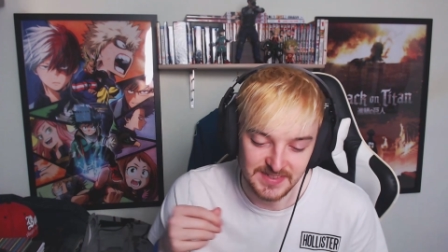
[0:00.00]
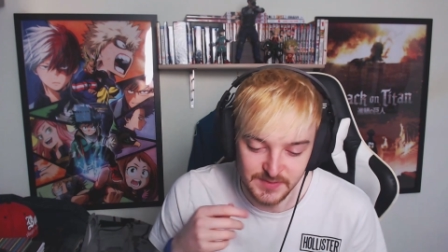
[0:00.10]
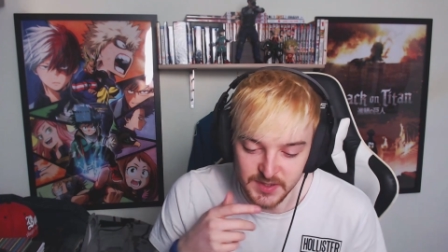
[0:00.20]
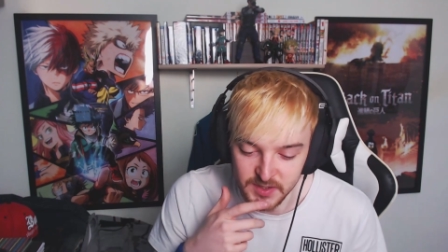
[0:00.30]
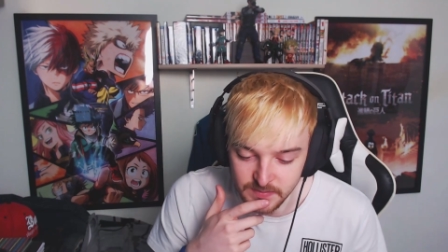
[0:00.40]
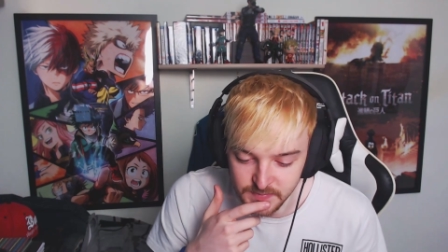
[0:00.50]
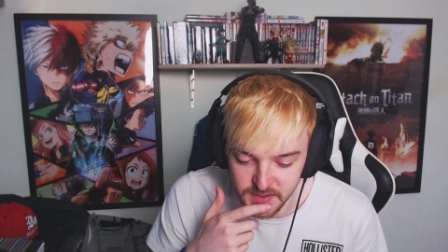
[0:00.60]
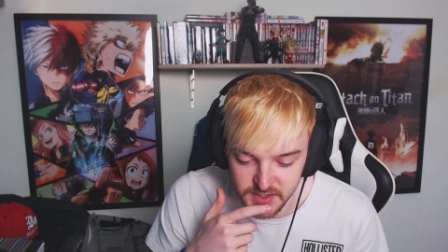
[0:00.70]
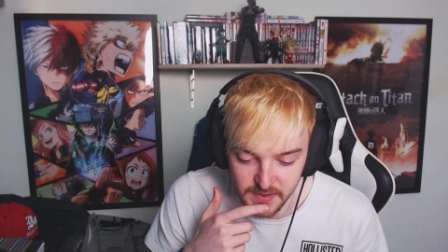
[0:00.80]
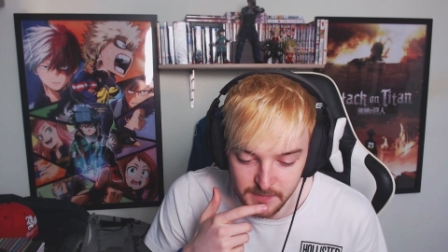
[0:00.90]
You know,
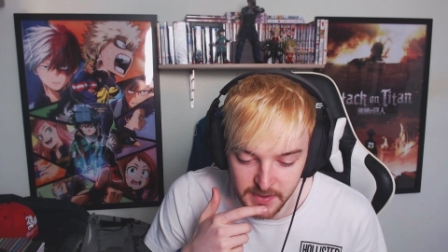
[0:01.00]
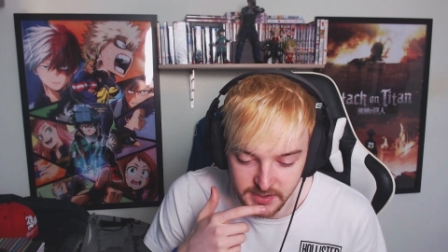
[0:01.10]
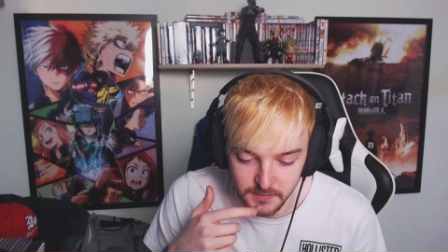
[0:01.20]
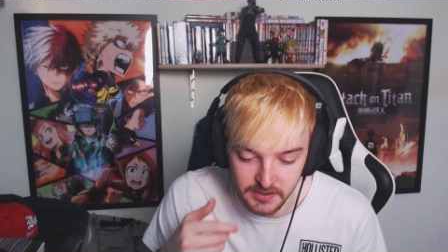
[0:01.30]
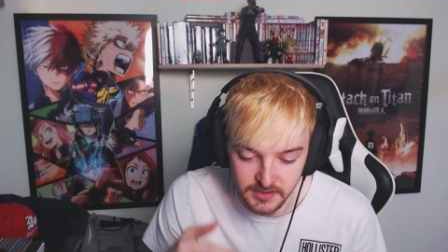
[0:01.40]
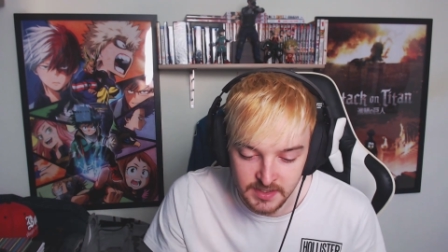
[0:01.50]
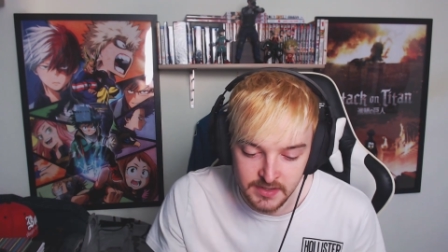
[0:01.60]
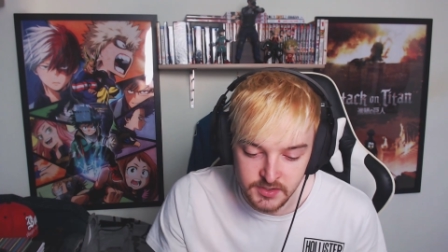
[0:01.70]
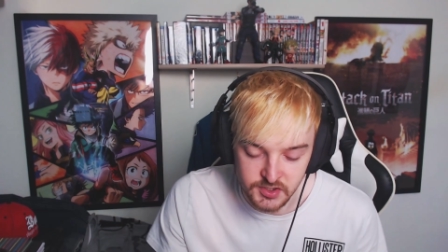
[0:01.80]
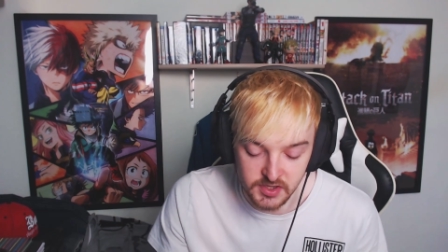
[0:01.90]
just what I picked up on.
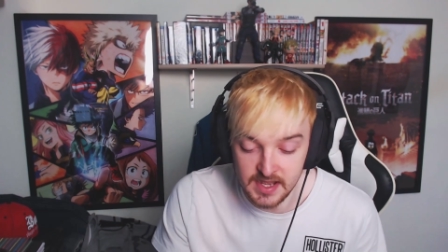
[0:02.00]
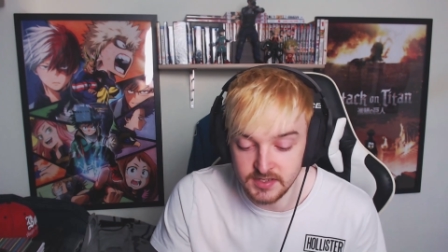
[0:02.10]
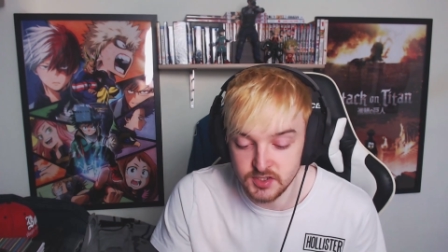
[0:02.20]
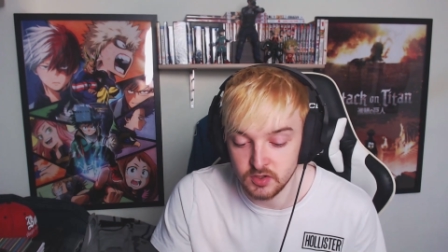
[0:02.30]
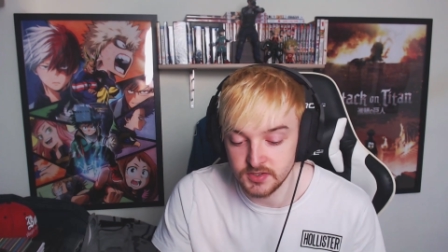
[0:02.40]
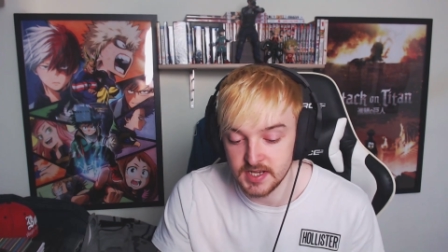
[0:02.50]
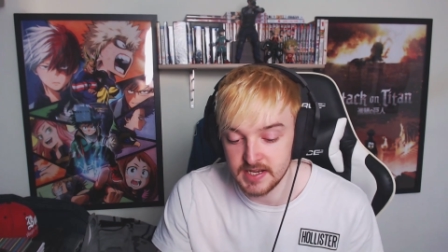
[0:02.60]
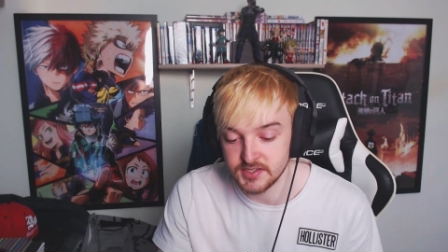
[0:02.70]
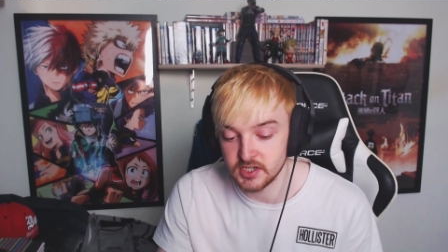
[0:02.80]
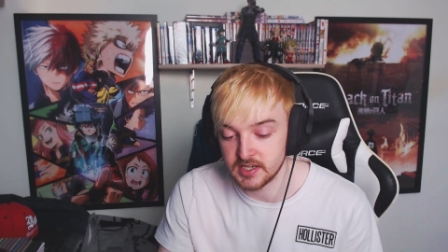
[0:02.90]
So the guy's called uh,
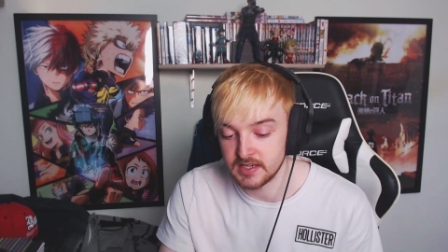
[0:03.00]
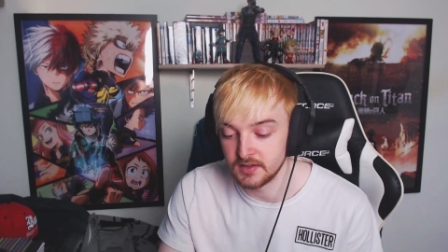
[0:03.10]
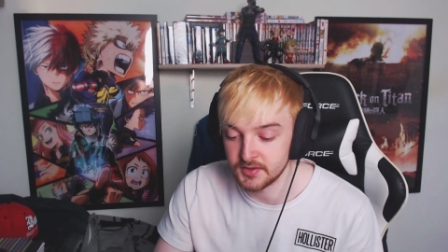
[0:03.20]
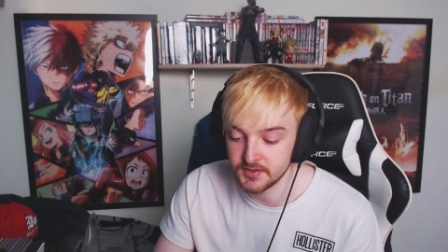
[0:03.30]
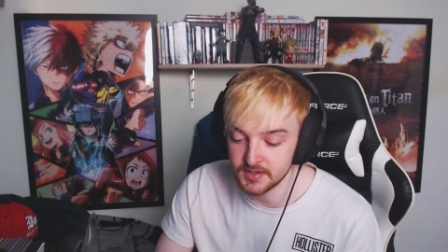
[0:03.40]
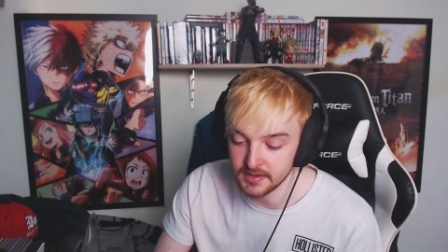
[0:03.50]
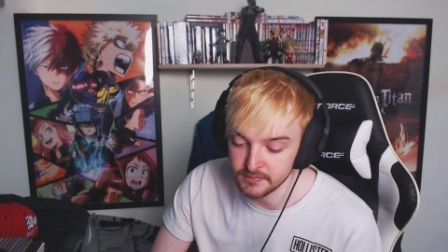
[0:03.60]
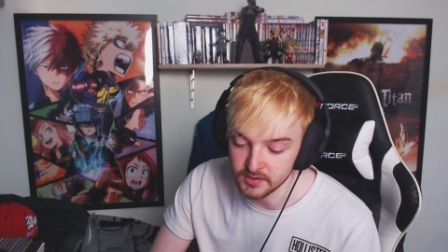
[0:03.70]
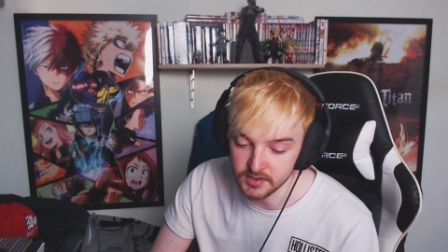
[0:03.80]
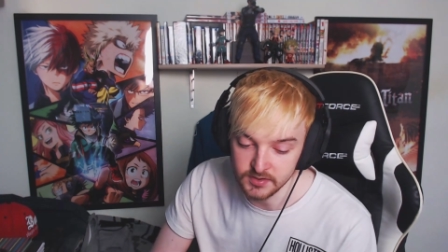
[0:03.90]
Sir Gilthunder, the
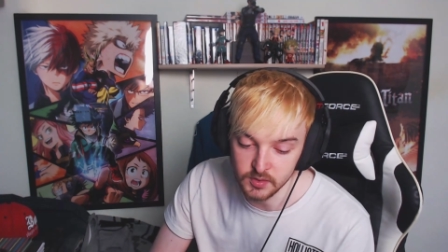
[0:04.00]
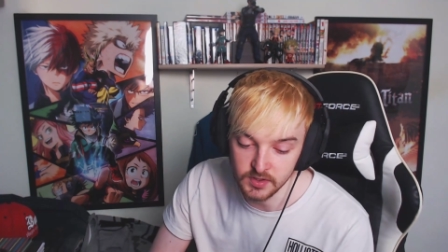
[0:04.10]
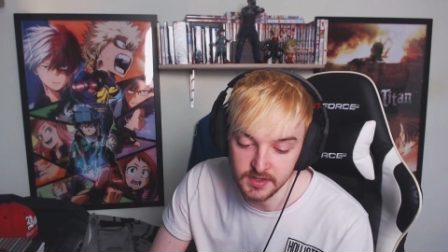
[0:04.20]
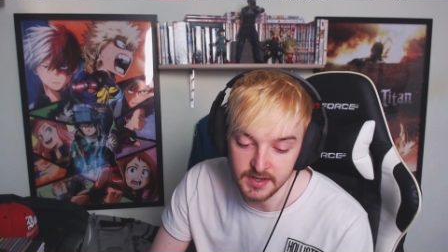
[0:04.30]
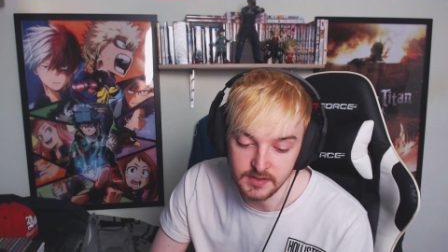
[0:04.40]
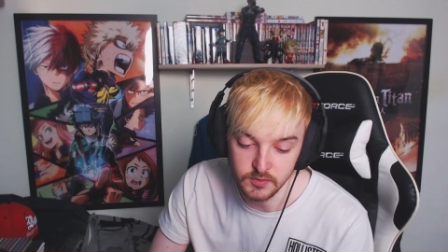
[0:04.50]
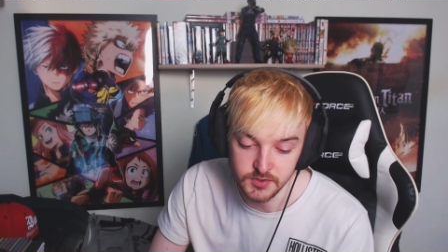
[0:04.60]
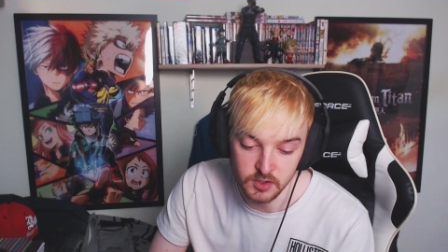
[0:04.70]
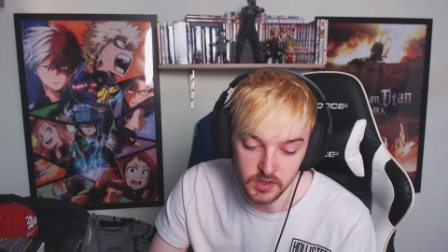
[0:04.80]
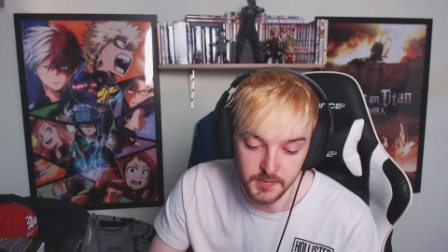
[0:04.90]
fucking the Holy Knight that we
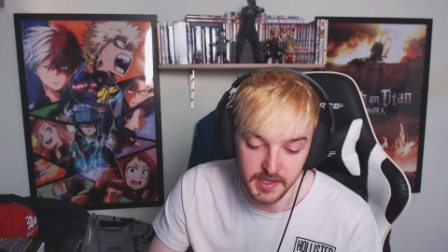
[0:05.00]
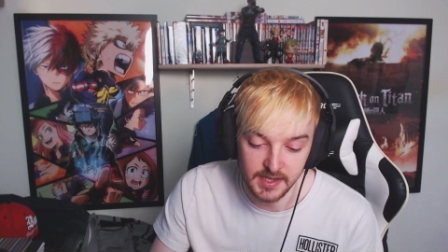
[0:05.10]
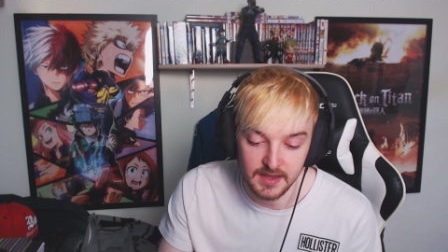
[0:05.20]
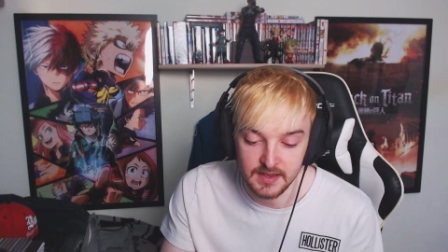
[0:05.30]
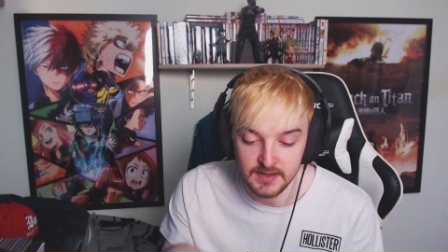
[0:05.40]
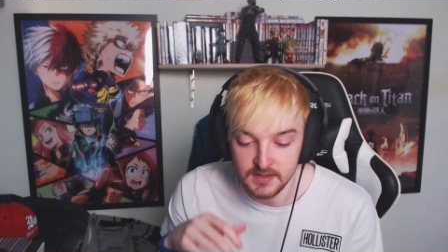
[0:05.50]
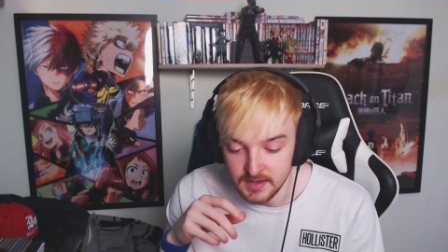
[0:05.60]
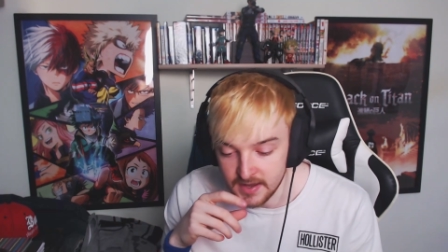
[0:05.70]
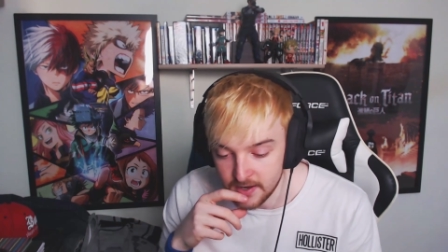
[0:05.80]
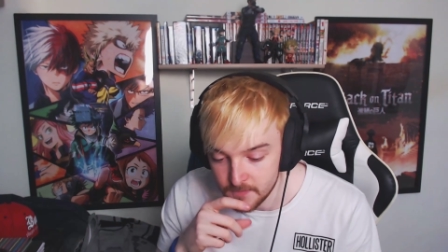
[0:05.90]
saw with the pink hair.
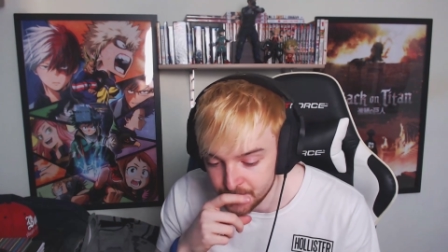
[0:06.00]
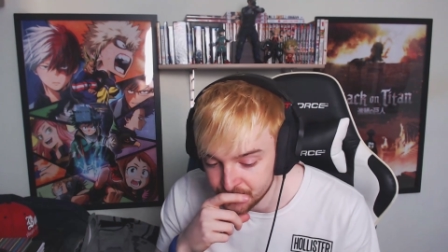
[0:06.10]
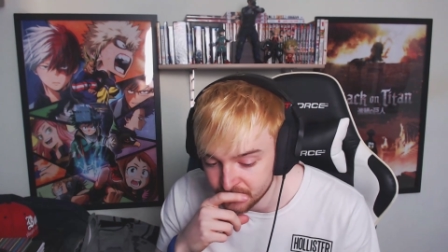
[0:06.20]
Um,